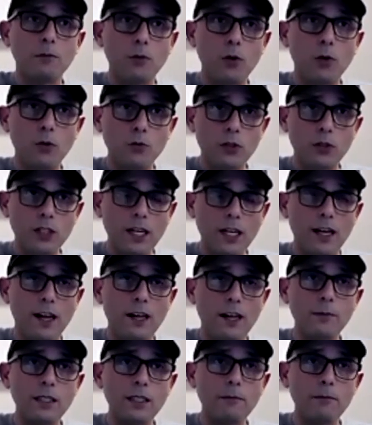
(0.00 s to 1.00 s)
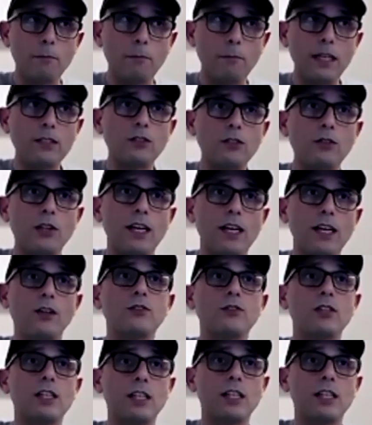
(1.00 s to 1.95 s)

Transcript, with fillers: most common mental health